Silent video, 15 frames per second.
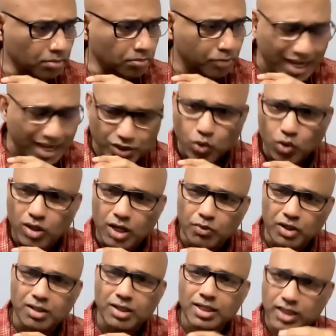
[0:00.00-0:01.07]
based on
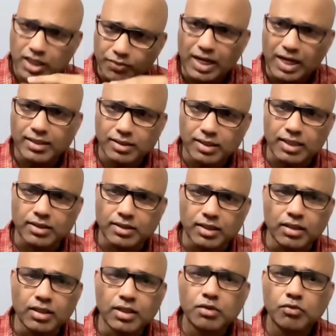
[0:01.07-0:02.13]
our
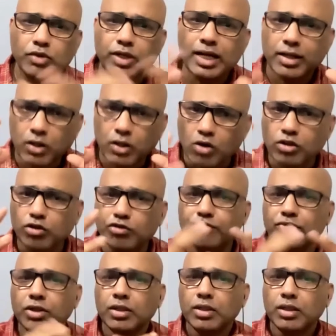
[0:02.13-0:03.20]
civilization, we had lot of